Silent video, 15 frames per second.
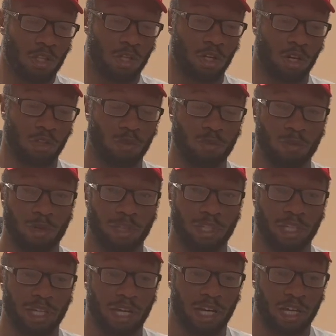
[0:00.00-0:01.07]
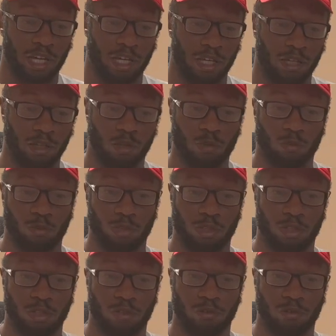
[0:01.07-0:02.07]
The other one that I would